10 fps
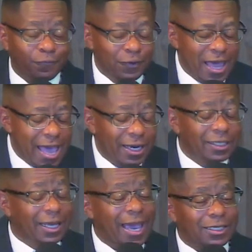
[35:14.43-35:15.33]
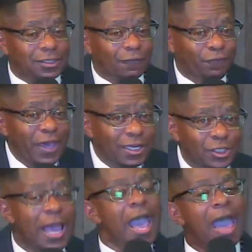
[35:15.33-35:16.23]
net to catch the
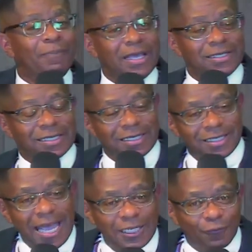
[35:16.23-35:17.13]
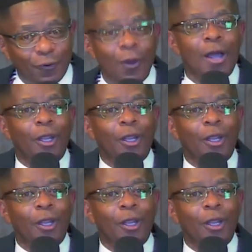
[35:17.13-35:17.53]
fish and been successful,